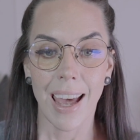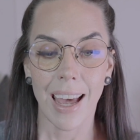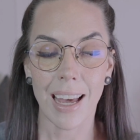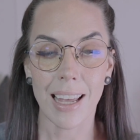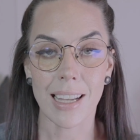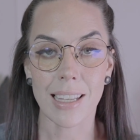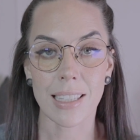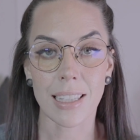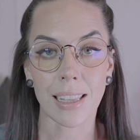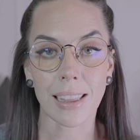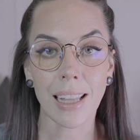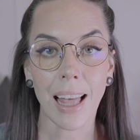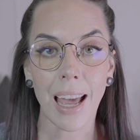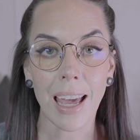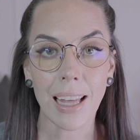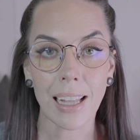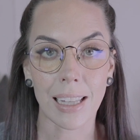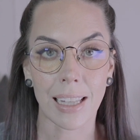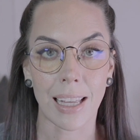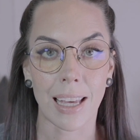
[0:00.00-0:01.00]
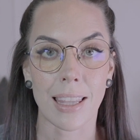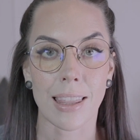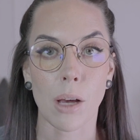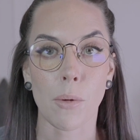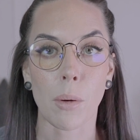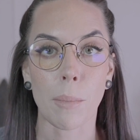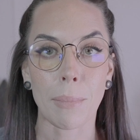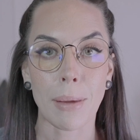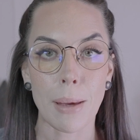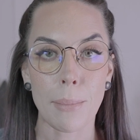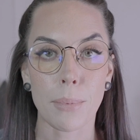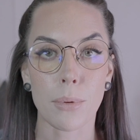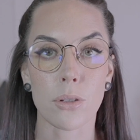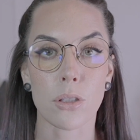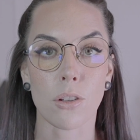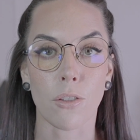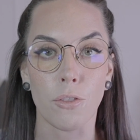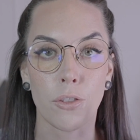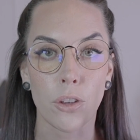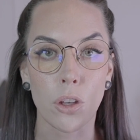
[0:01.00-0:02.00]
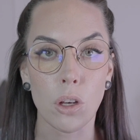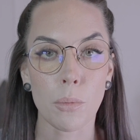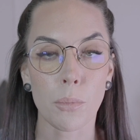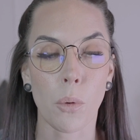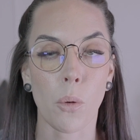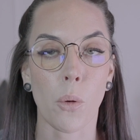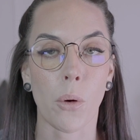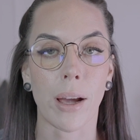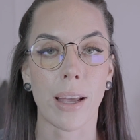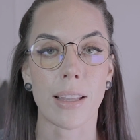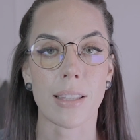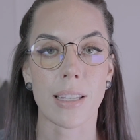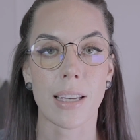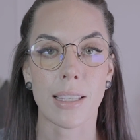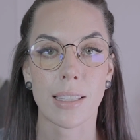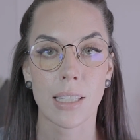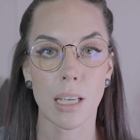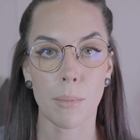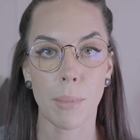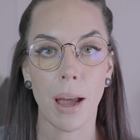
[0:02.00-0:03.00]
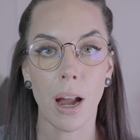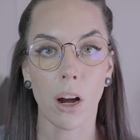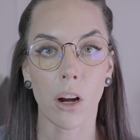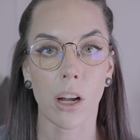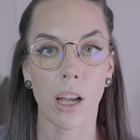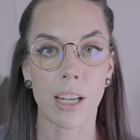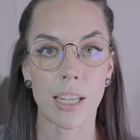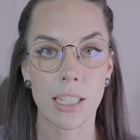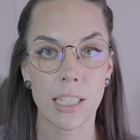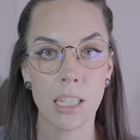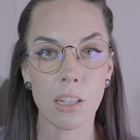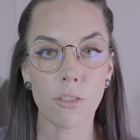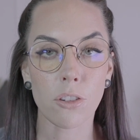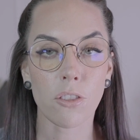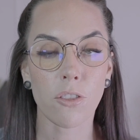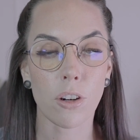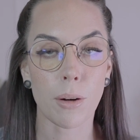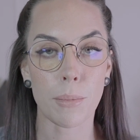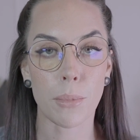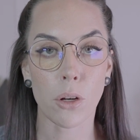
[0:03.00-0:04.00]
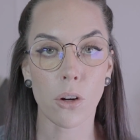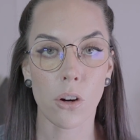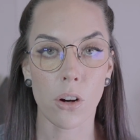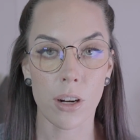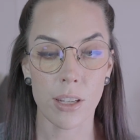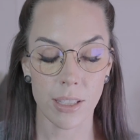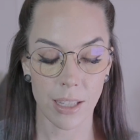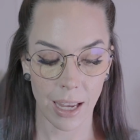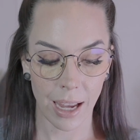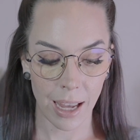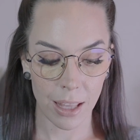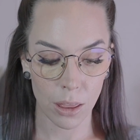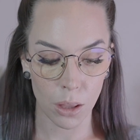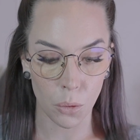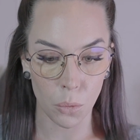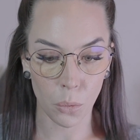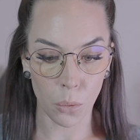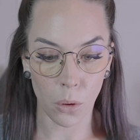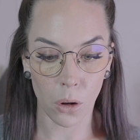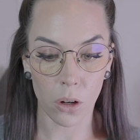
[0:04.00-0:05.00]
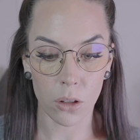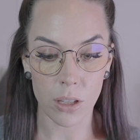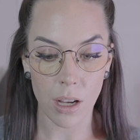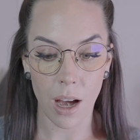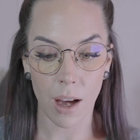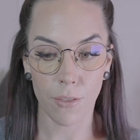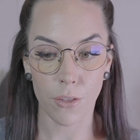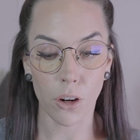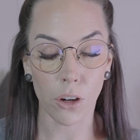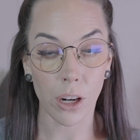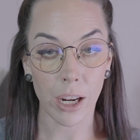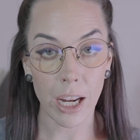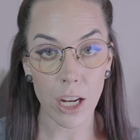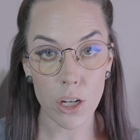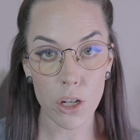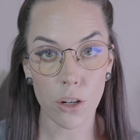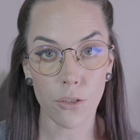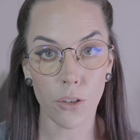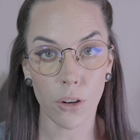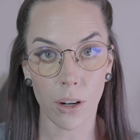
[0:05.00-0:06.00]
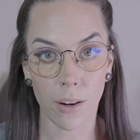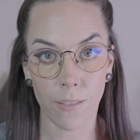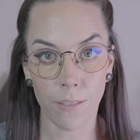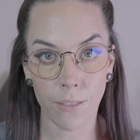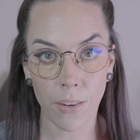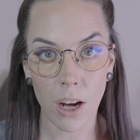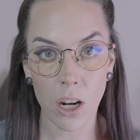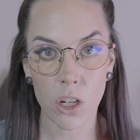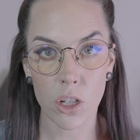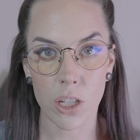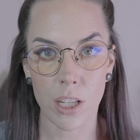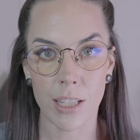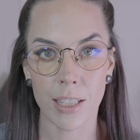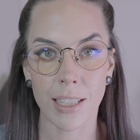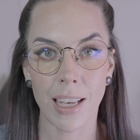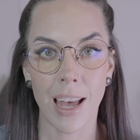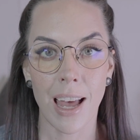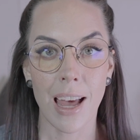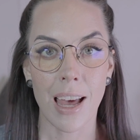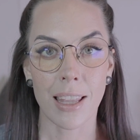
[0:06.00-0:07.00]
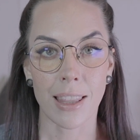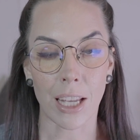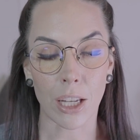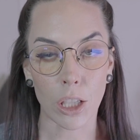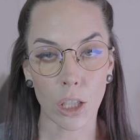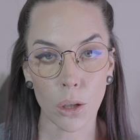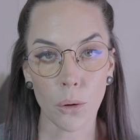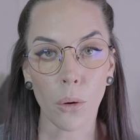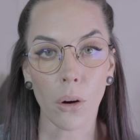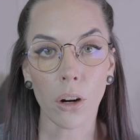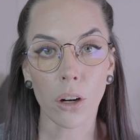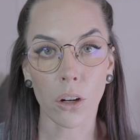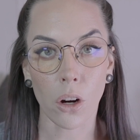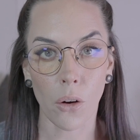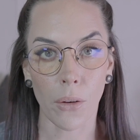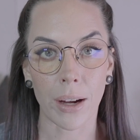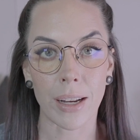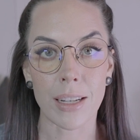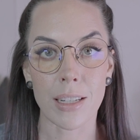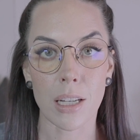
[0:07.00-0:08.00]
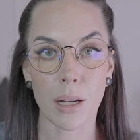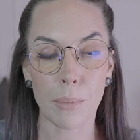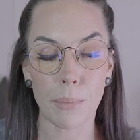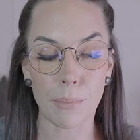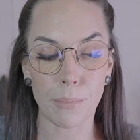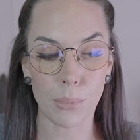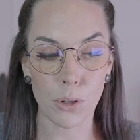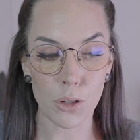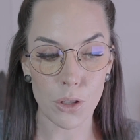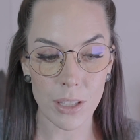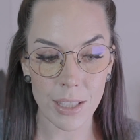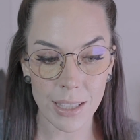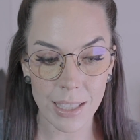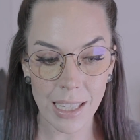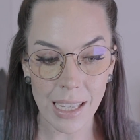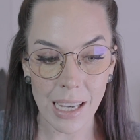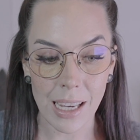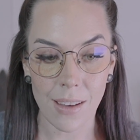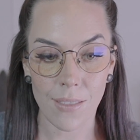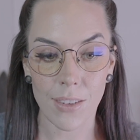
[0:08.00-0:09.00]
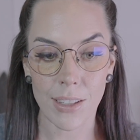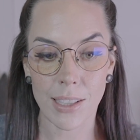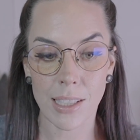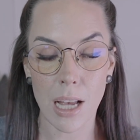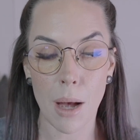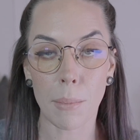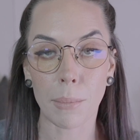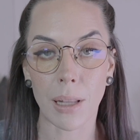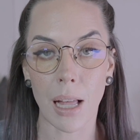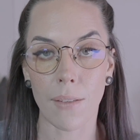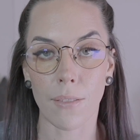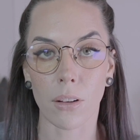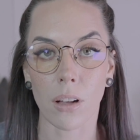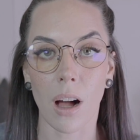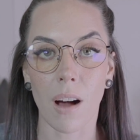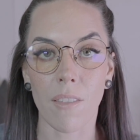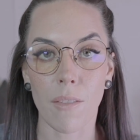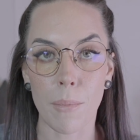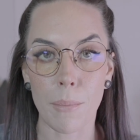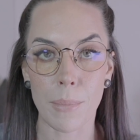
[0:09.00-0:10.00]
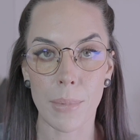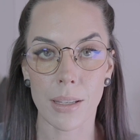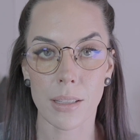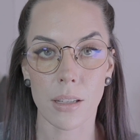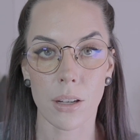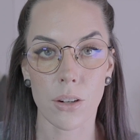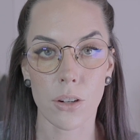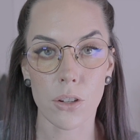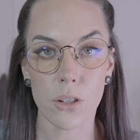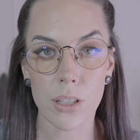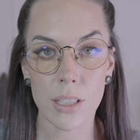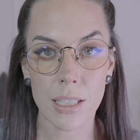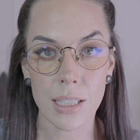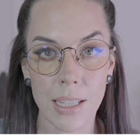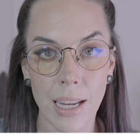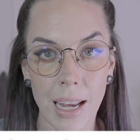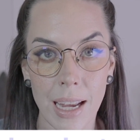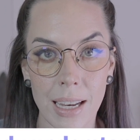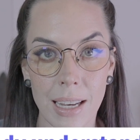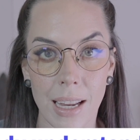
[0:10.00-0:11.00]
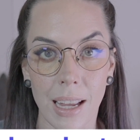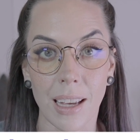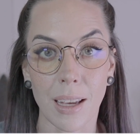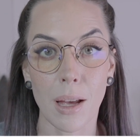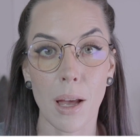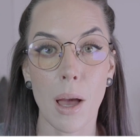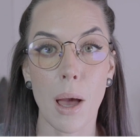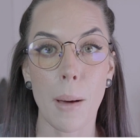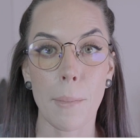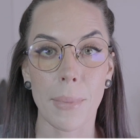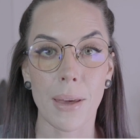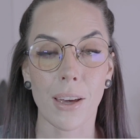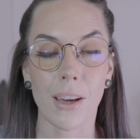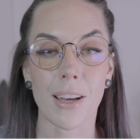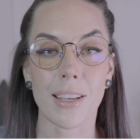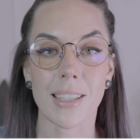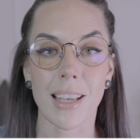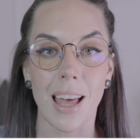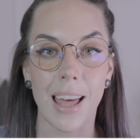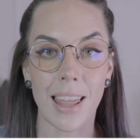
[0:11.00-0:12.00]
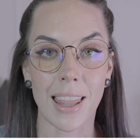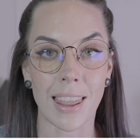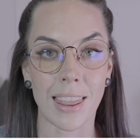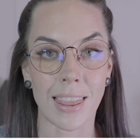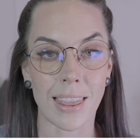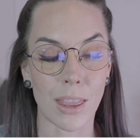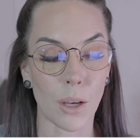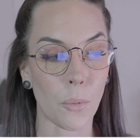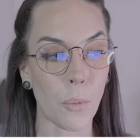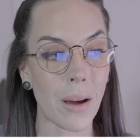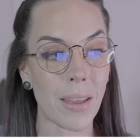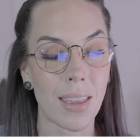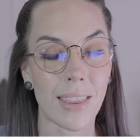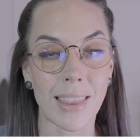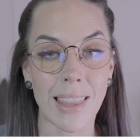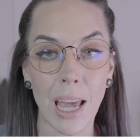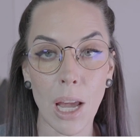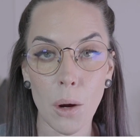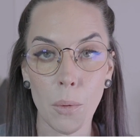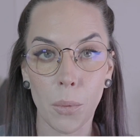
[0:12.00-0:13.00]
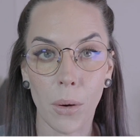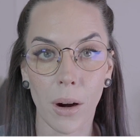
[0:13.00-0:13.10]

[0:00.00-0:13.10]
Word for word: It is likely that when people's viewpoints in some area differ from yours in the world of your introverted functions, that you are going to perceive some level of misunderstanding because the way that they